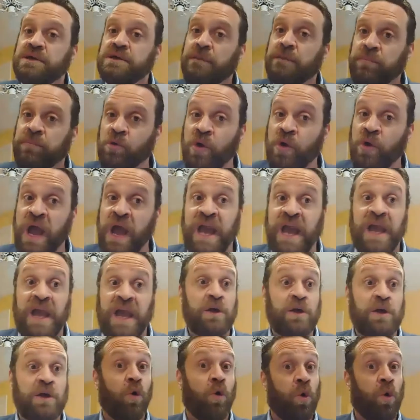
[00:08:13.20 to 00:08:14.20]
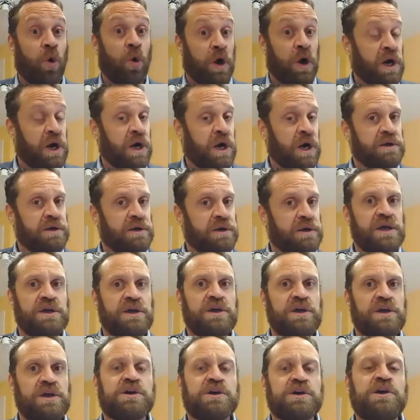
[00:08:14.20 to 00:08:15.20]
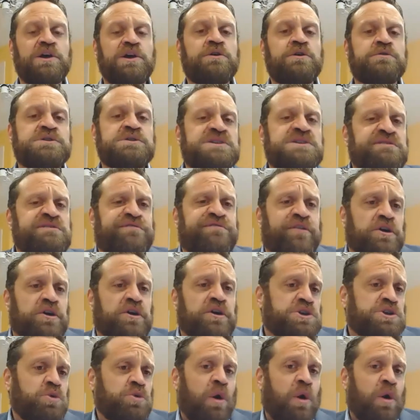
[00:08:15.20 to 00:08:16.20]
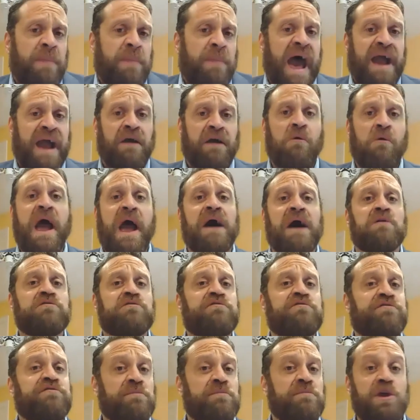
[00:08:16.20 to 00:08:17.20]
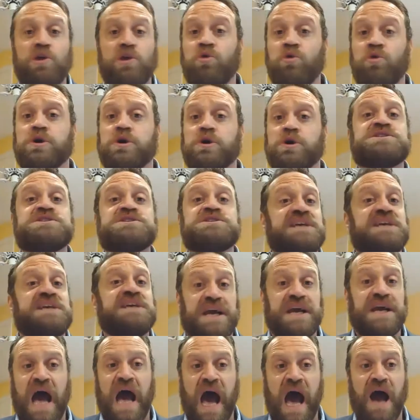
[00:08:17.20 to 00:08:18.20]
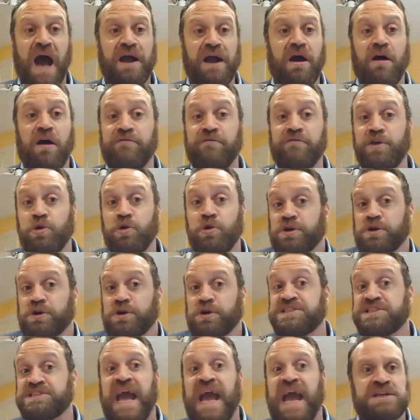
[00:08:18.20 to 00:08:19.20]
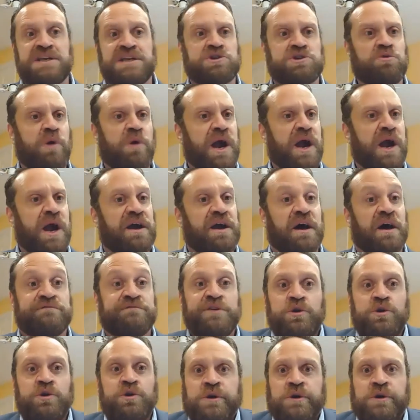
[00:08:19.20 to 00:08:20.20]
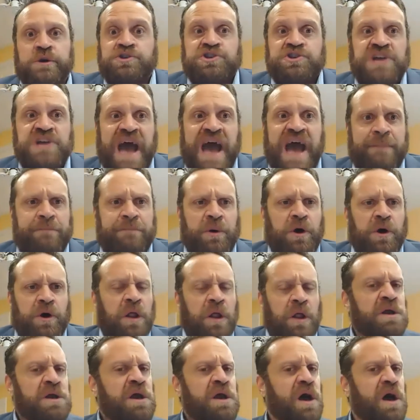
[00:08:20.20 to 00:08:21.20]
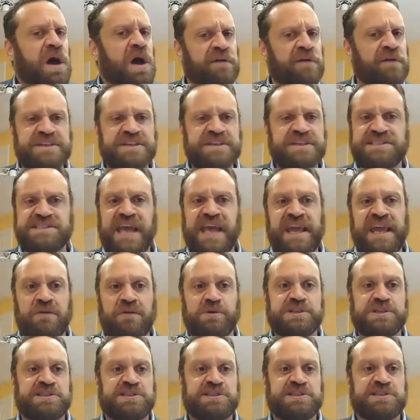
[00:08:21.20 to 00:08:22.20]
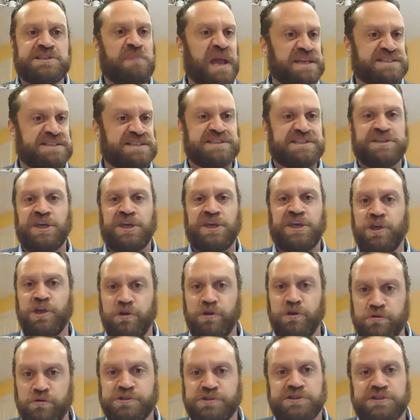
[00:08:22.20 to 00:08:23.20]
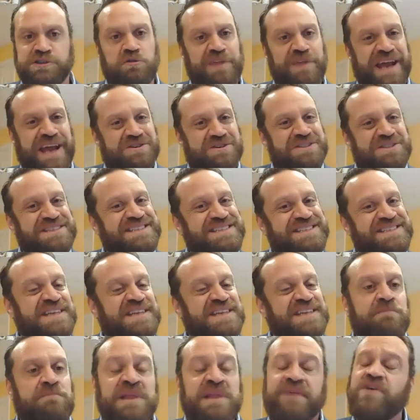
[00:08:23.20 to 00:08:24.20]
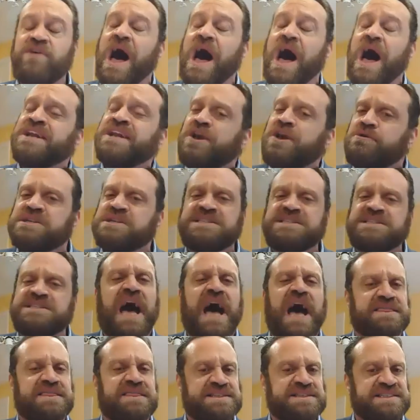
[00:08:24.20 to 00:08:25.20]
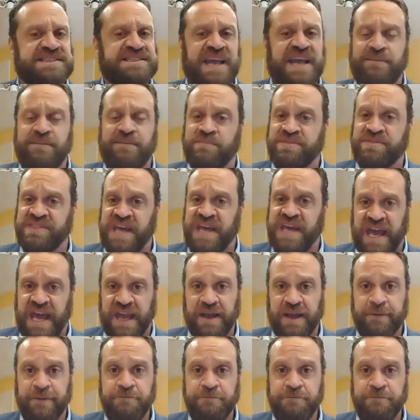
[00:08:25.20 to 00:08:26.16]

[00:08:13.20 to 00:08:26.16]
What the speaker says: praying, or use a virtual background from your synagogue, of your sanctuary, of your chapel, of a sacred space to you, so that on some level, I know it's not the same thing,